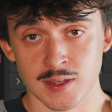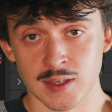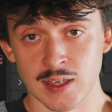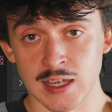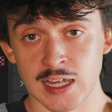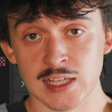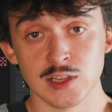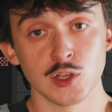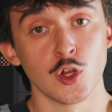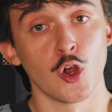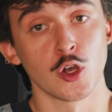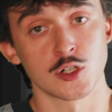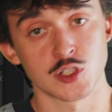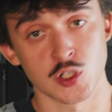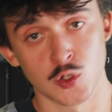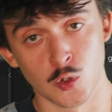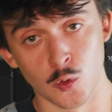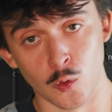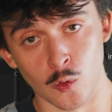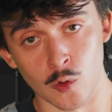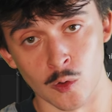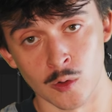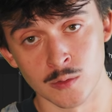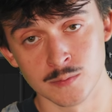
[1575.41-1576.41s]
it looked
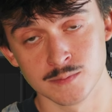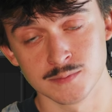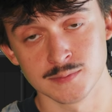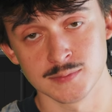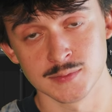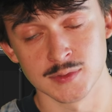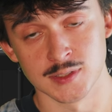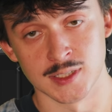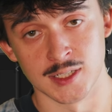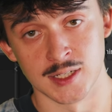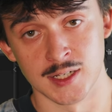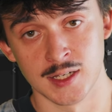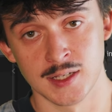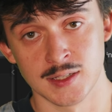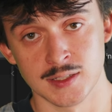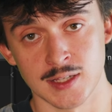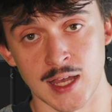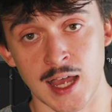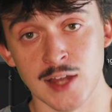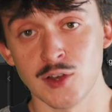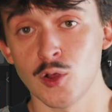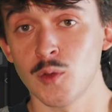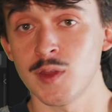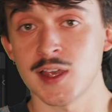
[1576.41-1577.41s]
cool.
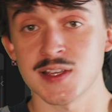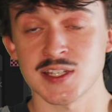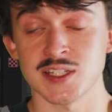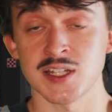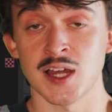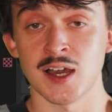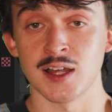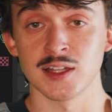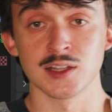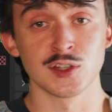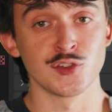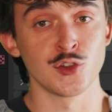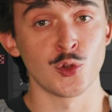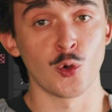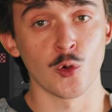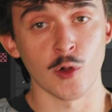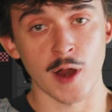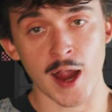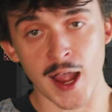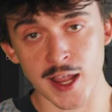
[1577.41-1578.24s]
I know that's not lore